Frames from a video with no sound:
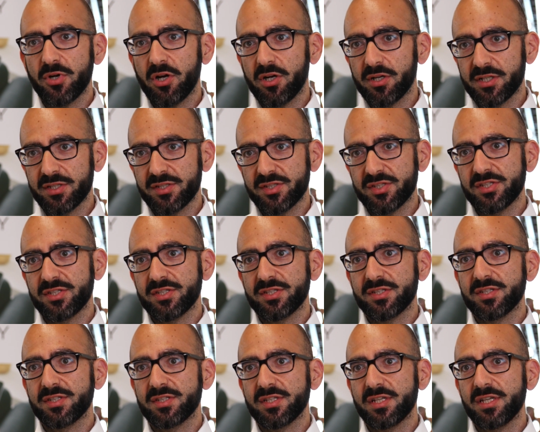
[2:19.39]
Parkinson's
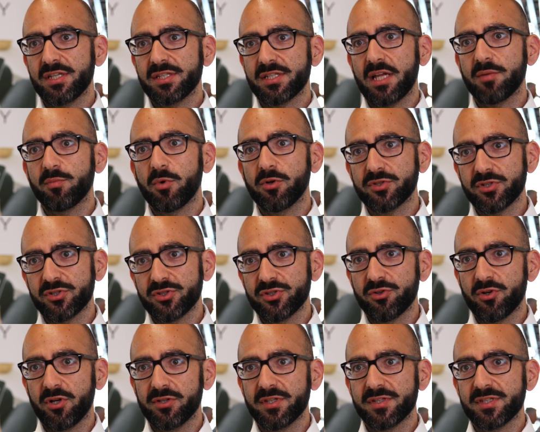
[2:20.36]
disease, and motor
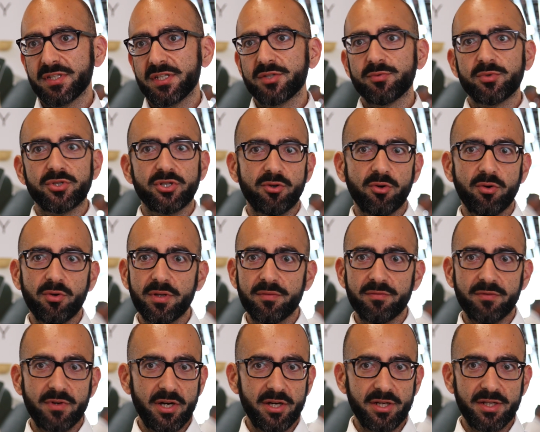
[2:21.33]
neuron disease, which are all
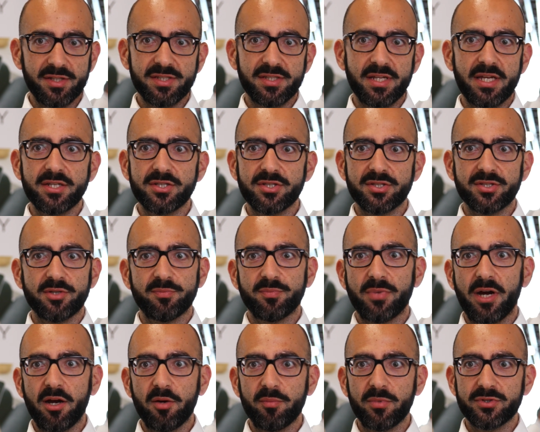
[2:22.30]
in various stages
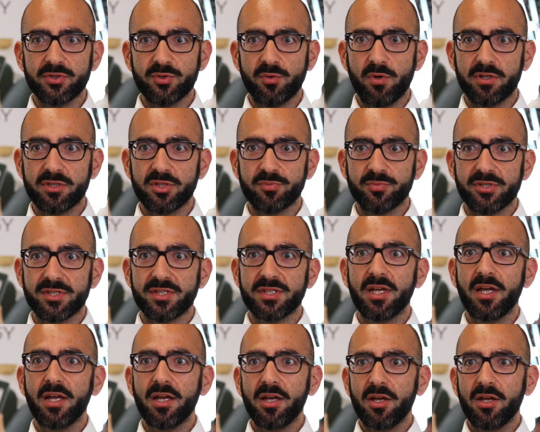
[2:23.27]
comparable to octopus.